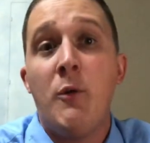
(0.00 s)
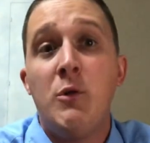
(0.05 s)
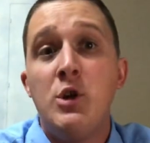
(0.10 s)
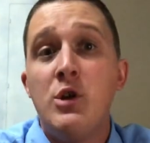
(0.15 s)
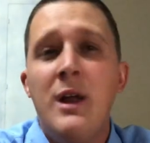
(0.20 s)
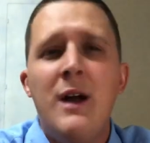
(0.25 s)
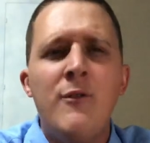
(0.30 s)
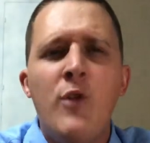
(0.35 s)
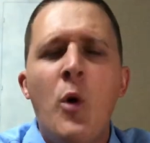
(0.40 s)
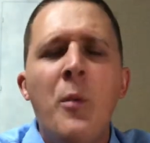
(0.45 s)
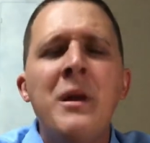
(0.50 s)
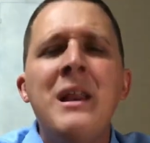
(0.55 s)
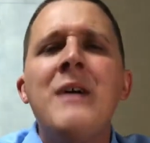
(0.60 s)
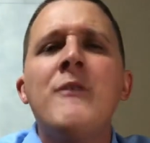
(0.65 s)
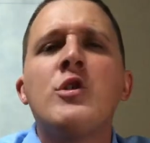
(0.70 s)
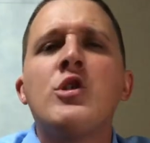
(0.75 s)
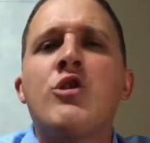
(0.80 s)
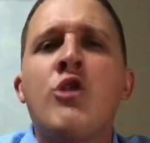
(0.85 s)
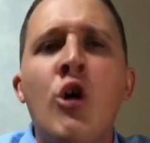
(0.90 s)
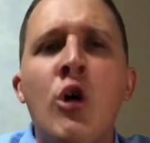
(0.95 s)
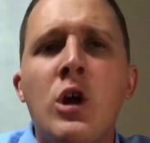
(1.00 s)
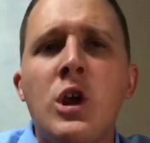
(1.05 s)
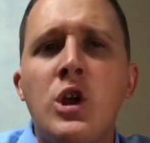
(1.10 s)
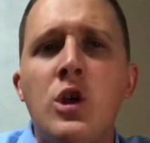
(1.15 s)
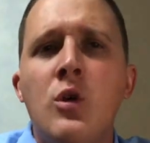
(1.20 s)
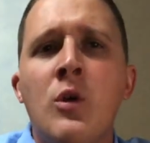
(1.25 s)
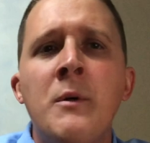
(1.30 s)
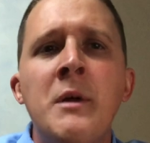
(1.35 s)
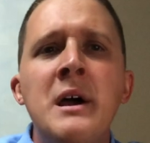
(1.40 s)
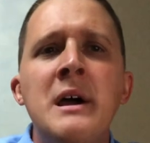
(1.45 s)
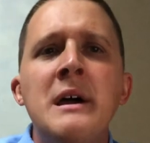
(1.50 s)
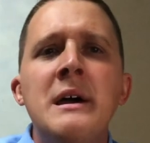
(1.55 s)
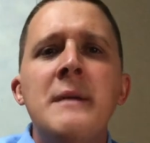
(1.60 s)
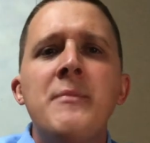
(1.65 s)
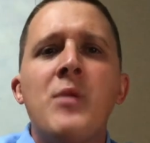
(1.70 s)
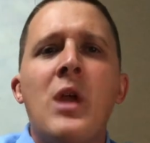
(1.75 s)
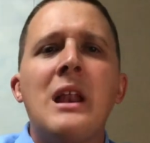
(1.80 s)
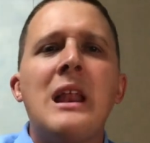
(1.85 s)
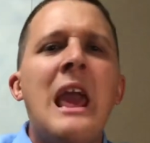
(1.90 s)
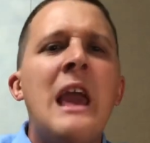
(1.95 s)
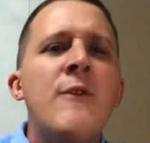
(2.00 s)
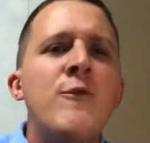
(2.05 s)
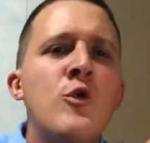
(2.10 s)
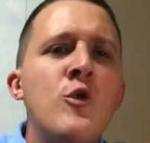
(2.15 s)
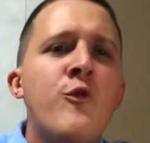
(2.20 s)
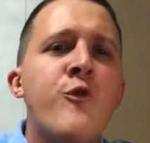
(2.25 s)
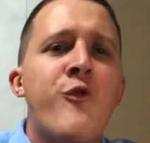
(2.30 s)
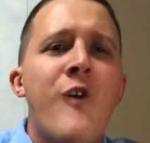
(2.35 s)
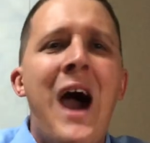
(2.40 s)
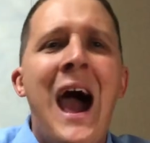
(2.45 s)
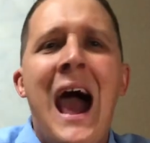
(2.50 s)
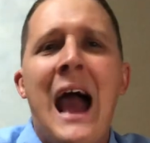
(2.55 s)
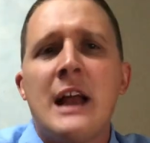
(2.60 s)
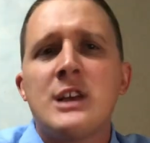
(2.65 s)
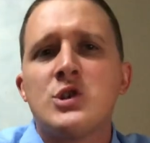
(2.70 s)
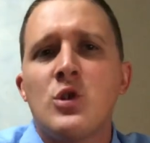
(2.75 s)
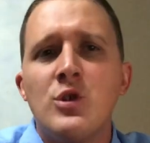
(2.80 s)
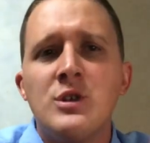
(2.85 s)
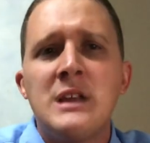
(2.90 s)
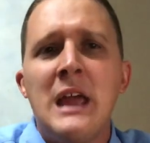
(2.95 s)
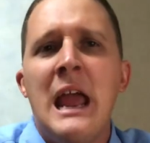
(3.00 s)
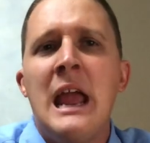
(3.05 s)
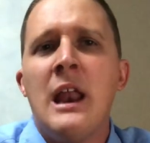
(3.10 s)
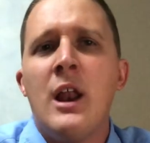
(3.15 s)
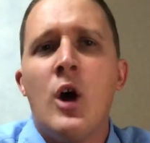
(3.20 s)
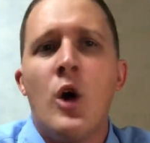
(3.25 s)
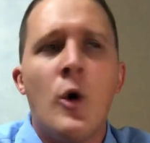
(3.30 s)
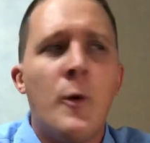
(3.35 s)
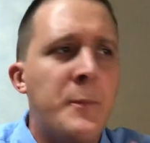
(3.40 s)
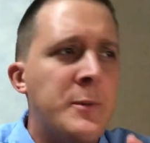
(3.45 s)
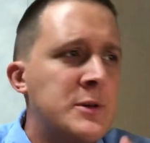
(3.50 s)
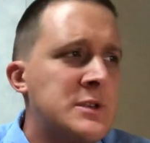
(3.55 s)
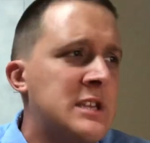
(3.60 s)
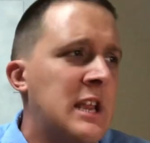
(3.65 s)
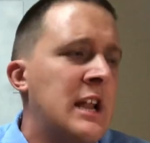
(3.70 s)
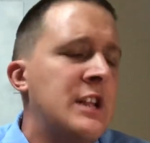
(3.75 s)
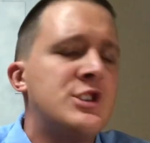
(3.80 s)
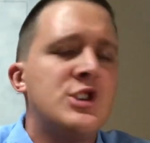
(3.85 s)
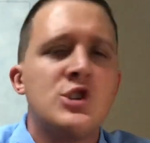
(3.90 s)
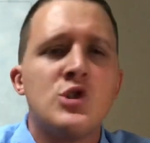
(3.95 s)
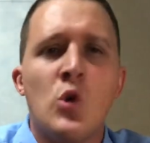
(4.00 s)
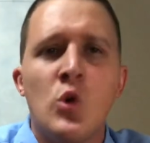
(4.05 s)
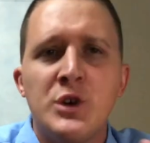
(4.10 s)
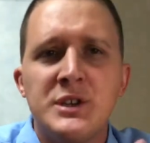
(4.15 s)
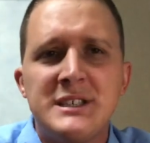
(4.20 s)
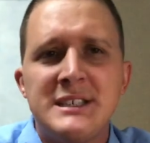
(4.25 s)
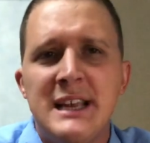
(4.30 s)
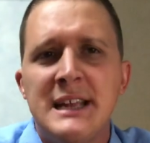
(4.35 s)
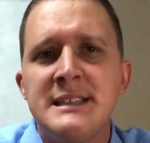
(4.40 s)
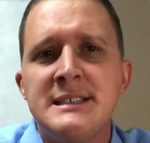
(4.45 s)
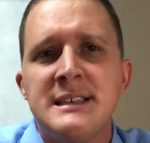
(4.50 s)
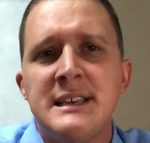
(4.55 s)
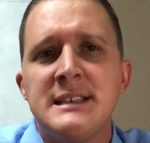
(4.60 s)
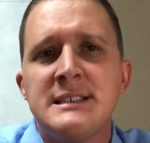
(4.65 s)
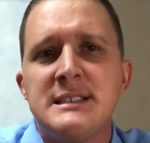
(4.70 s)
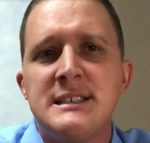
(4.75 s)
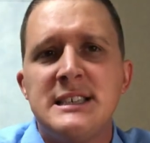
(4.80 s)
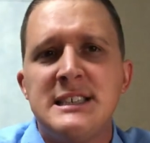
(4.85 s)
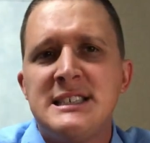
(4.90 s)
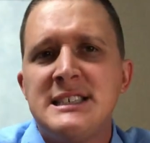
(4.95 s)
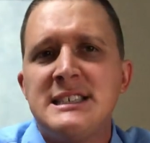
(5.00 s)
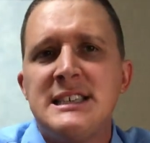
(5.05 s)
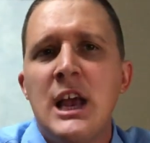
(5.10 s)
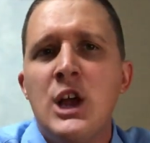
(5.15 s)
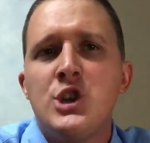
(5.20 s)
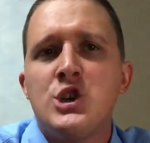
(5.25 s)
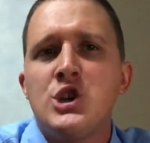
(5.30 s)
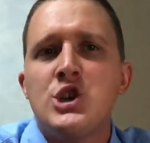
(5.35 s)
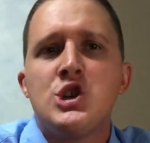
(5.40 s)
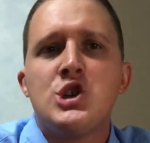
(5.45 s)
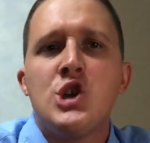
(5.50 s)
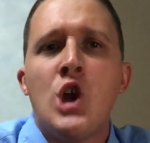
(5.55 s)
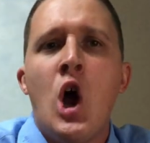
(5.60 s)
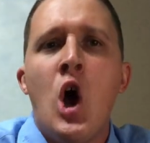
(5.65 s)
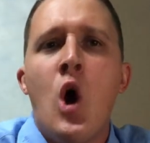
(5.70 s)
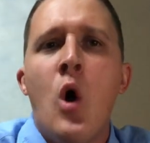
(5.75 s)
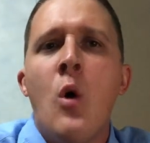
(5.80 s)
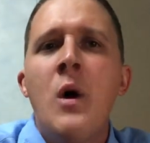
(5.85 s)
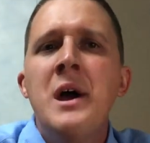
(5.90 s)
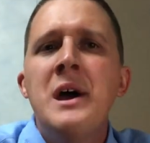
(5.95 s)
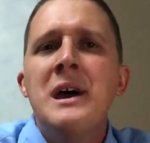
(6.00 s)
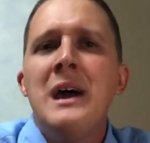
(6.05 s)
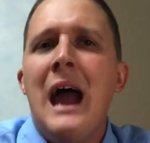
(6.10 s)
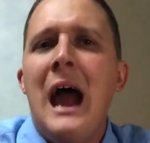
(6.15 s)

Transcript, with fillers: Well, no one ever took you and gave you facts or data or percentages or census to show